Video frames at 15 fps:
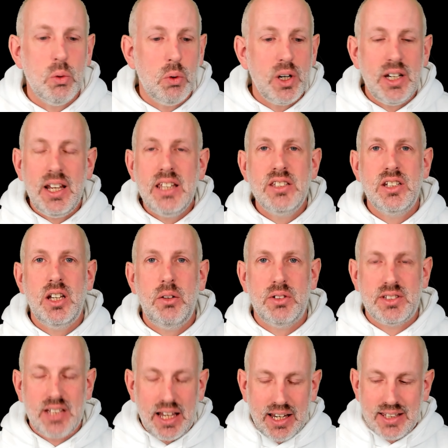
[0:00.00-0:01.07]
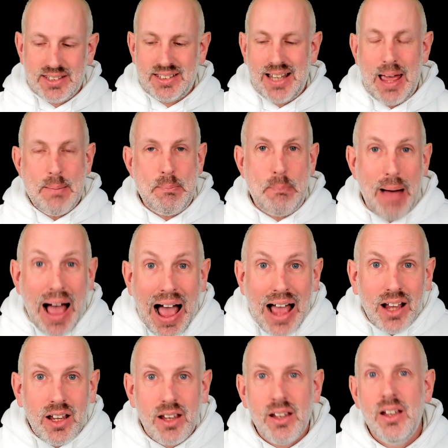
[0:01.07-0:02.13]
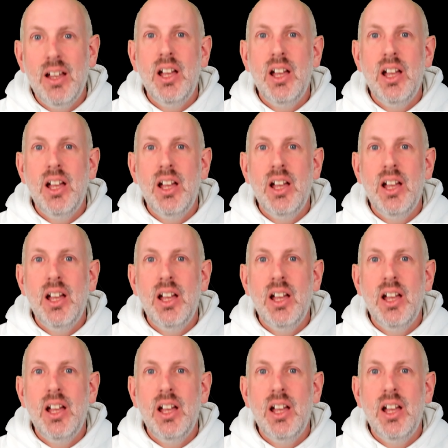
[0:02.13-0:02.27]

What you need to do is take a step back,